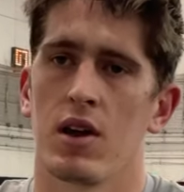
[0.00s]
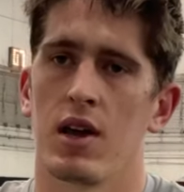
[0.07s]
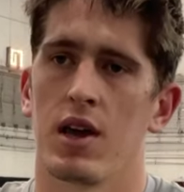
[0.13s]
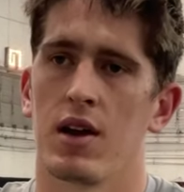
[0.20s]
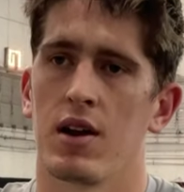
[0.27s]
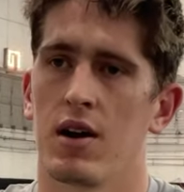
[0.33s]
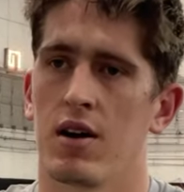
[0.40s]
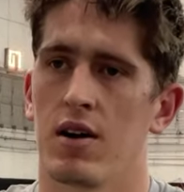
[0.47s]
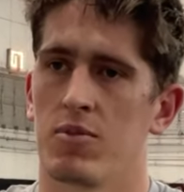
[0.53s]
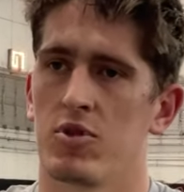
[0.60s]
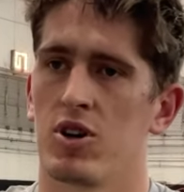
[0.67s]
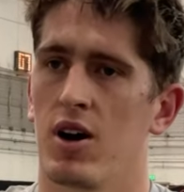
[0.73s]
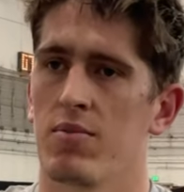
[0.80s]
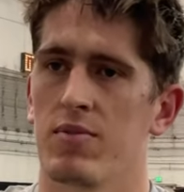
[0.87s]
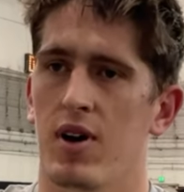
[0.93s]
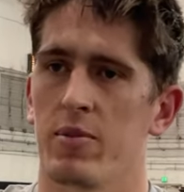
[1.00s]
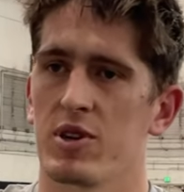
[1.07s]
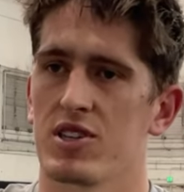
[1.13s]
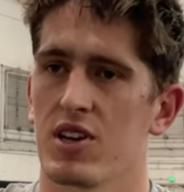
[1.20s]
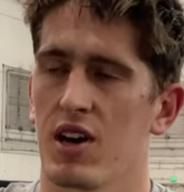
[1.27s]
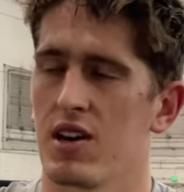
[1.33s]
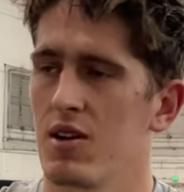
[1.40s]
And, you know, I'm
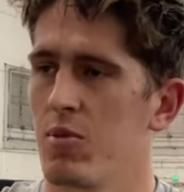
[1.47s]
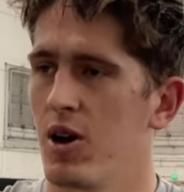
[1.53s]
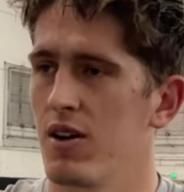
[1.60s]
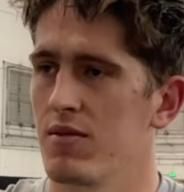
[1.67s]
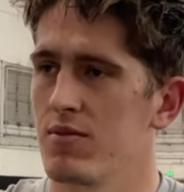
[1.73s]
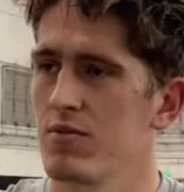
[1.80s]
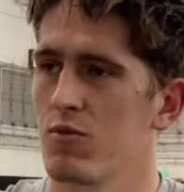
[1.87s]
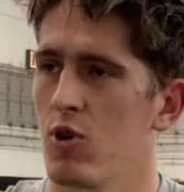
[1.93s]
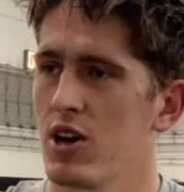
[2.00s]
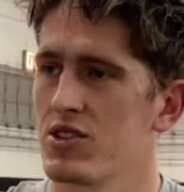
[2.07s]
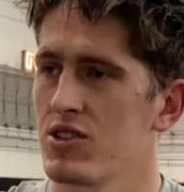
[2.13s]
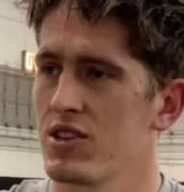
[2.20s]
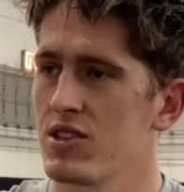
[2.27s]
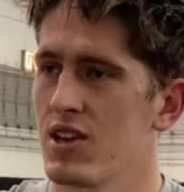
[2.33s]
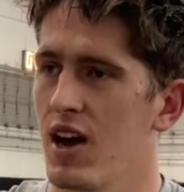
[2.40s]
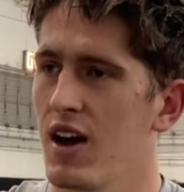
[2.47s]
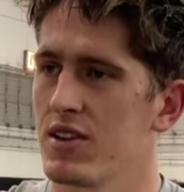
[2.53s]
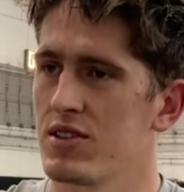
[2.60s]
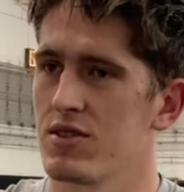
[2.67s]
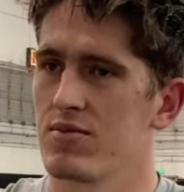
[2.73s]
excited about watching these guys.